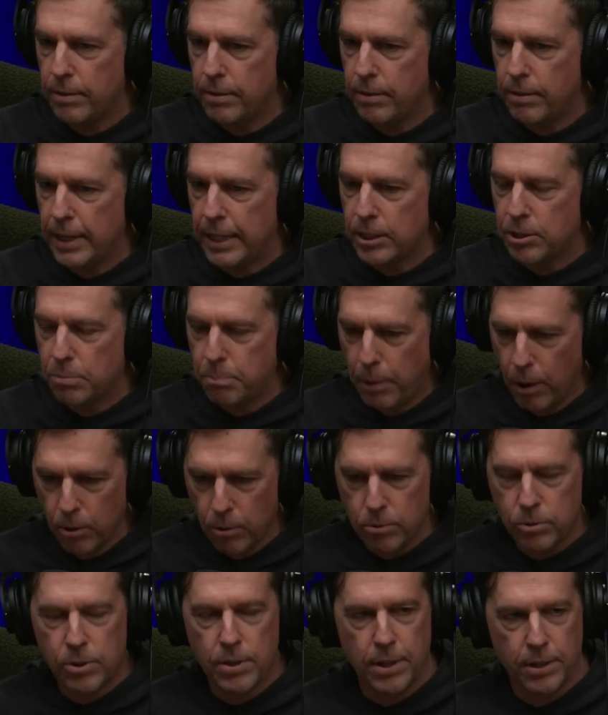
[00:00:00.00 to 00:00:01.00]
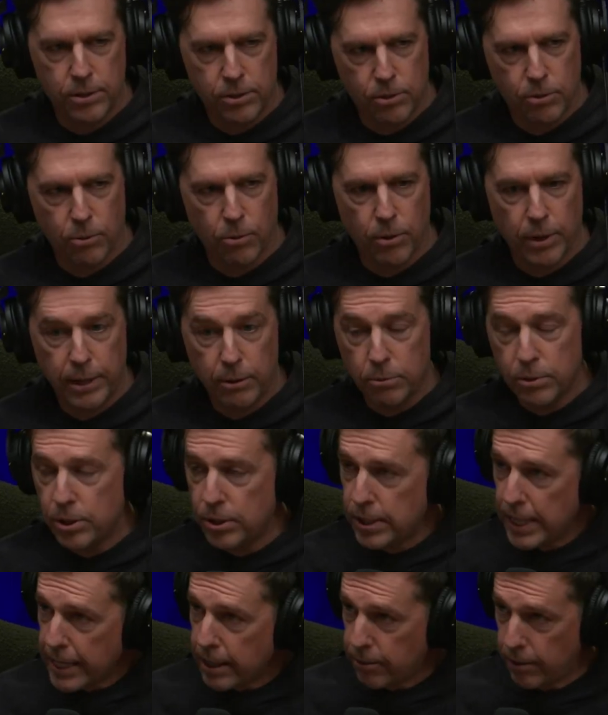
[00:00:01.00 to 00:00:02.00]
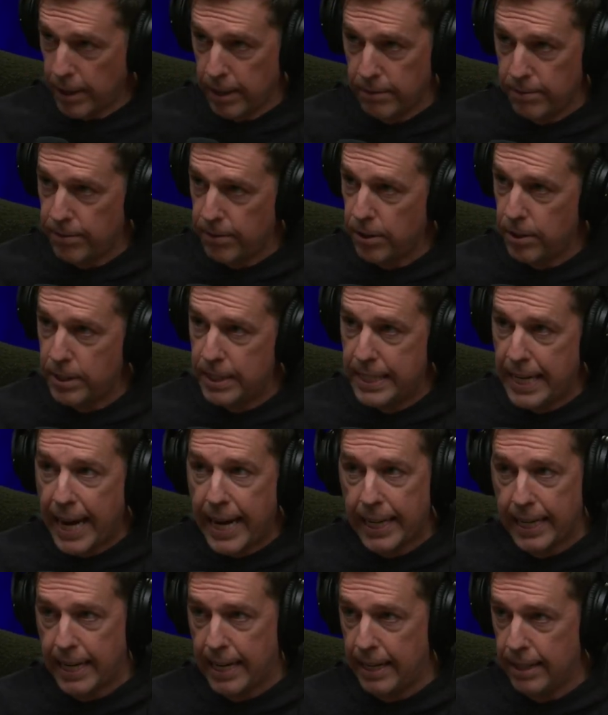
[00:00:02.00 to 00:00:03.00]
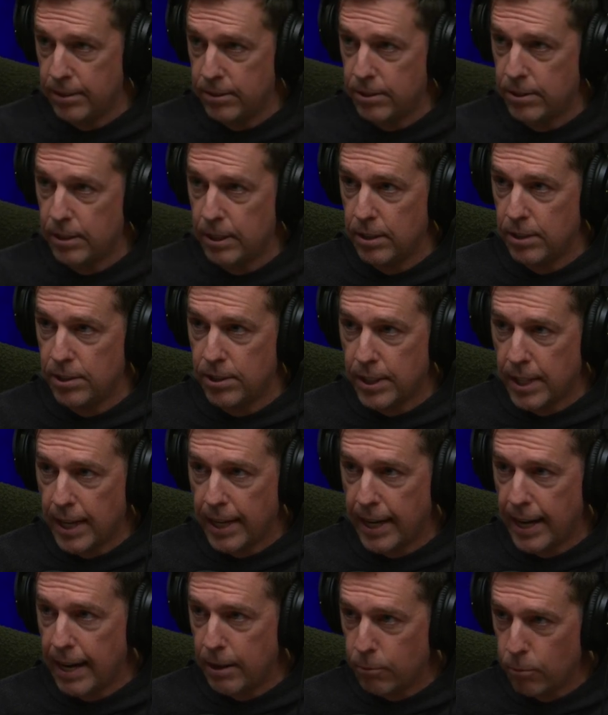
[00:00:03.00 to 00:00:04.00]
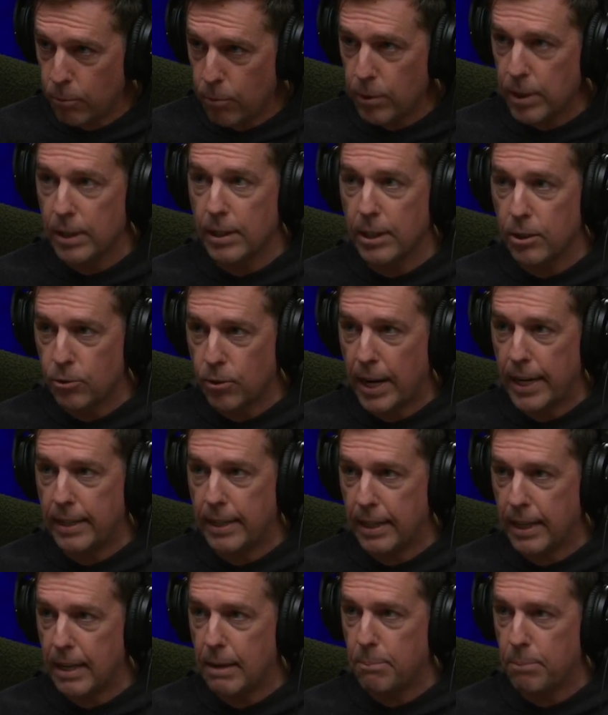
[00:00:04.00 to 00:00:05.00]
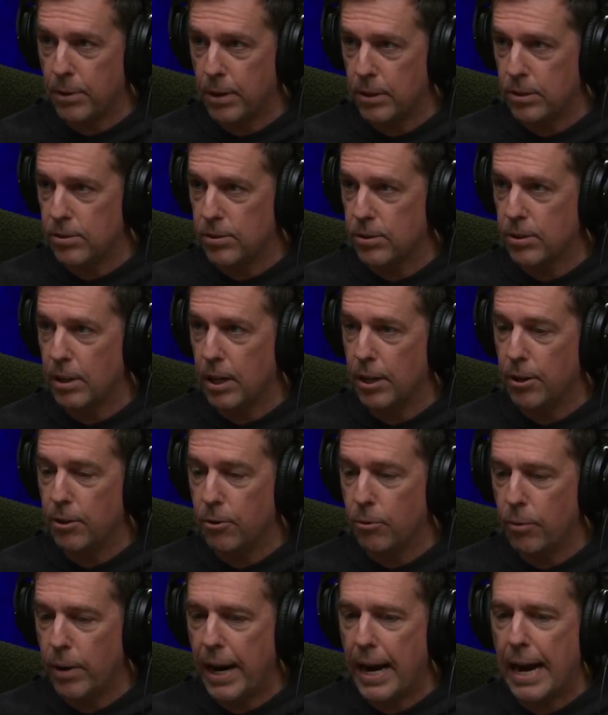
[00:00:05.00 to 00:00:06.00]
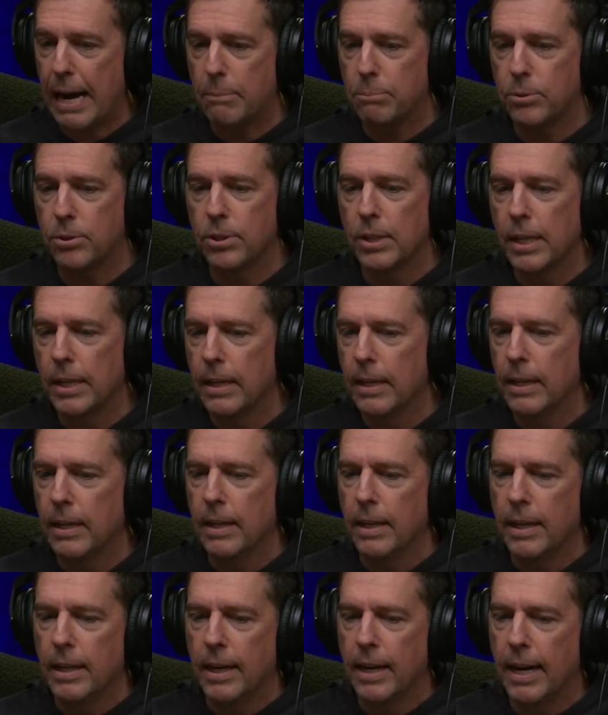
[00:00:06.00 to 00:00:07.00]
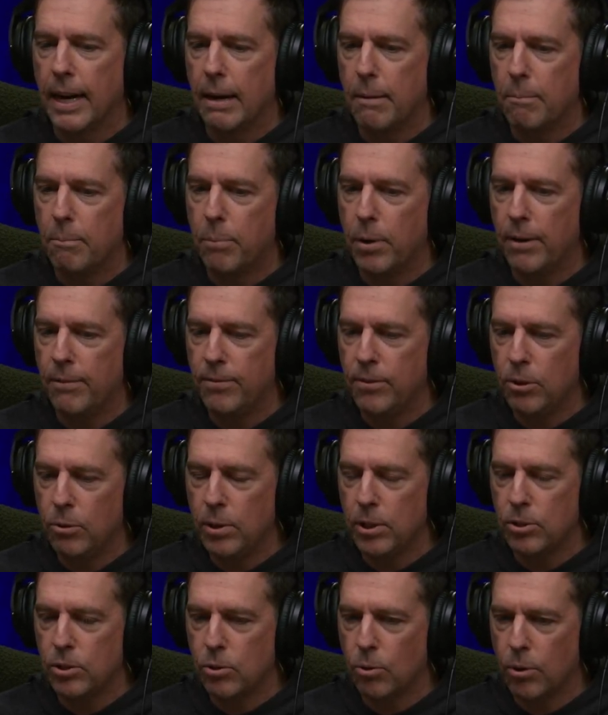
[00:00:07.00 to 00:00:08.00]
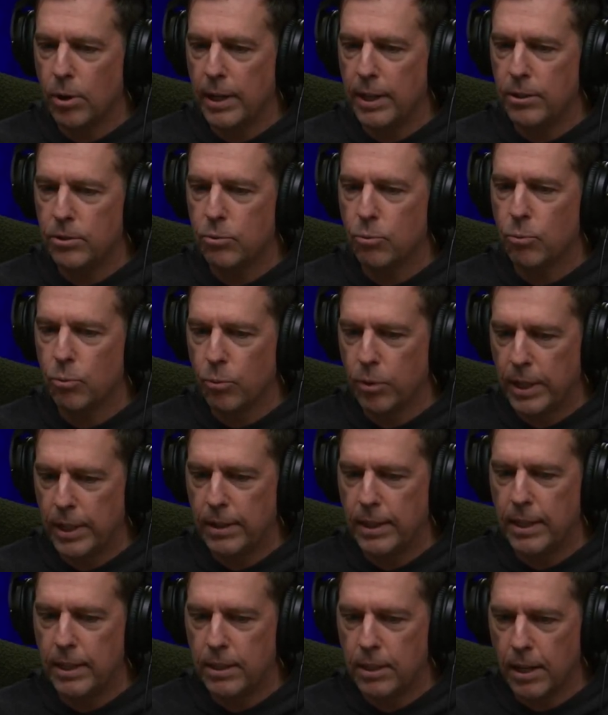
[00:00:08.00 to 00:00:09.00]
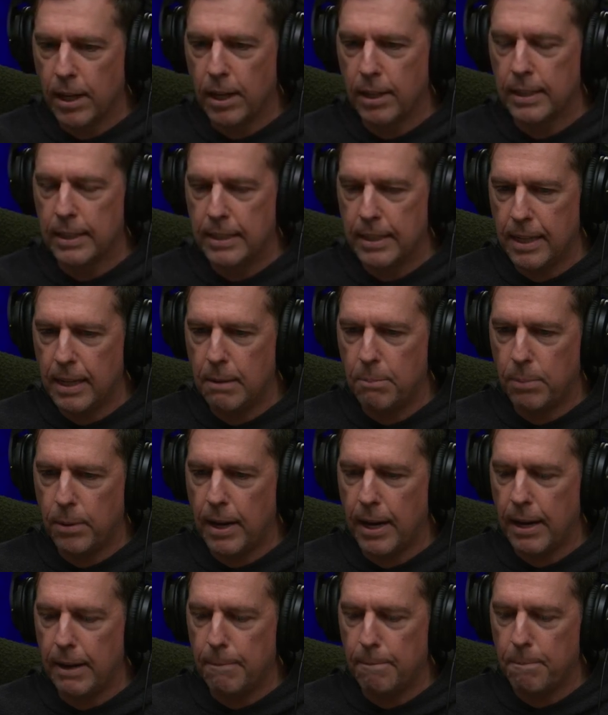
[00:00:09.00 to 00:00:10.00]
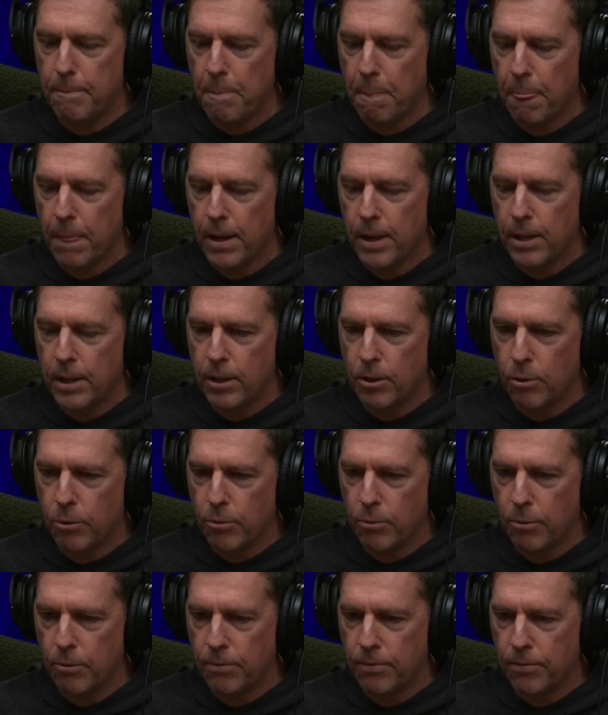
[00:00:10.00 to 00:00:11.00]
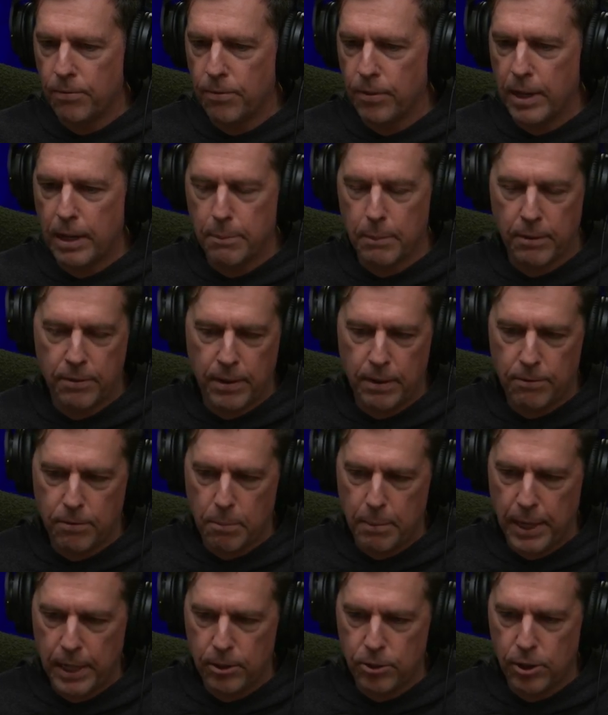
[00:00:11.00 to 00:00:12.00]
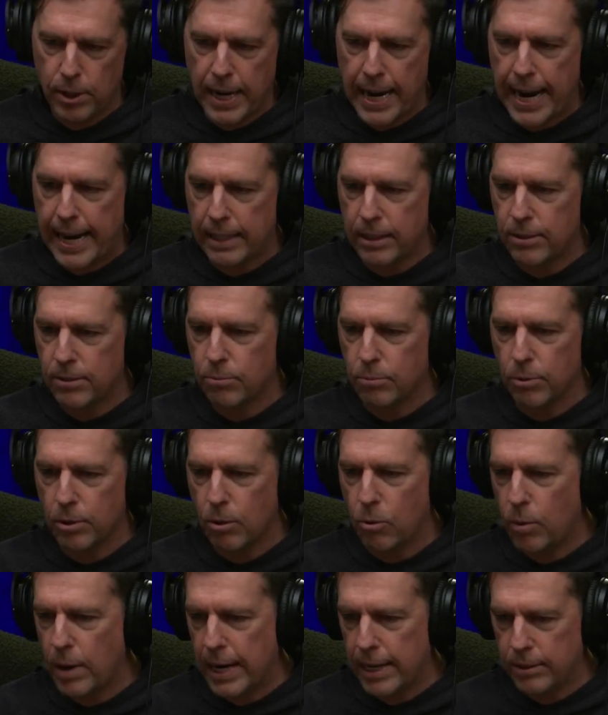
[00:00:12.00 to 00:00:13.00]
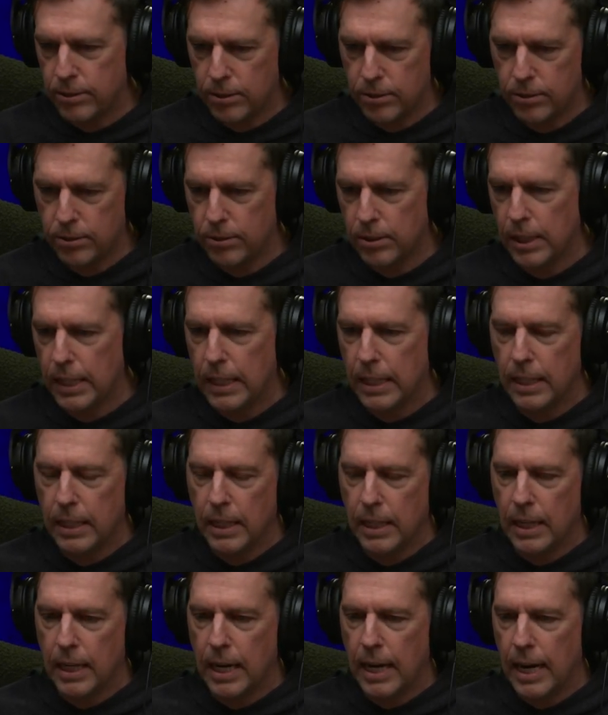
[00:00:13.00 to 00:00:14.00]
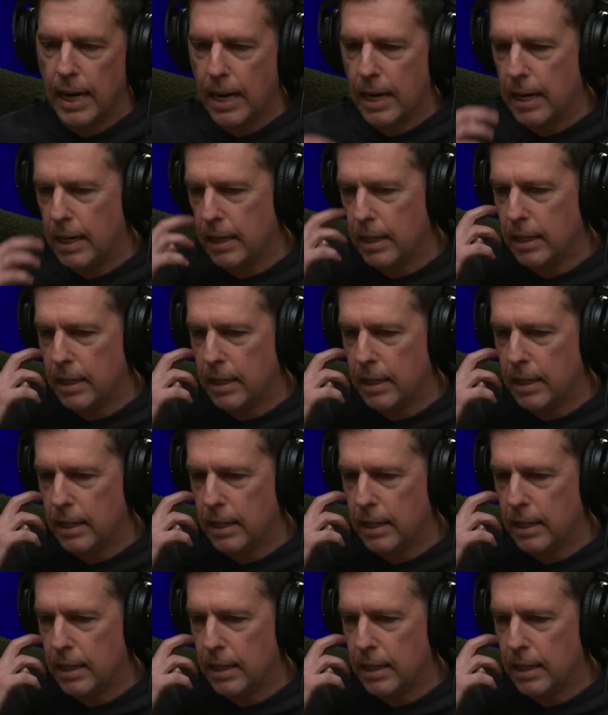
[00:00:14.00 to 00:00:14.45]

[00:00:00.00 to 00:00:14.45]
exposed this story. It was secret for decades, and the CIA really tried to keep this under wraps. Um, but a few historians really dug deep, and you know, through Freedom of Information Act requests, uh,